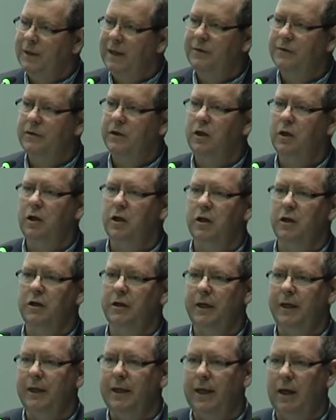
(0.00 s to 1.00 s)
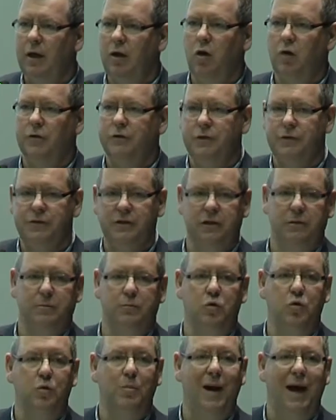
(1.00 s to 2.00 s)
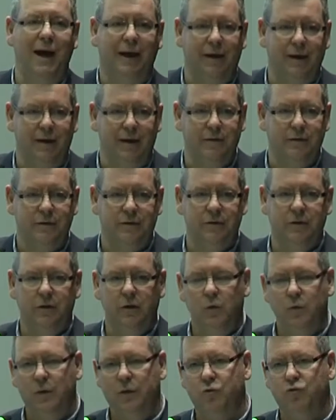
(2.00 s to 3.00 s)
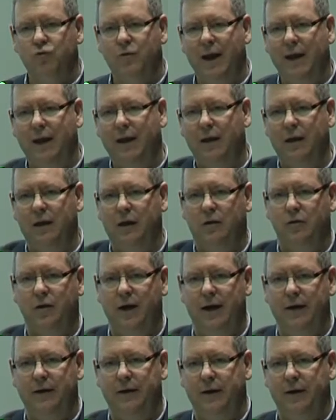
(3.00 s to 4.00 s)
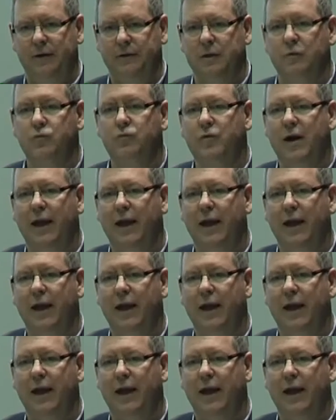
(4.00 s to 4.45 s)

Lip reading: into learning in lots of small packets with regular gradings and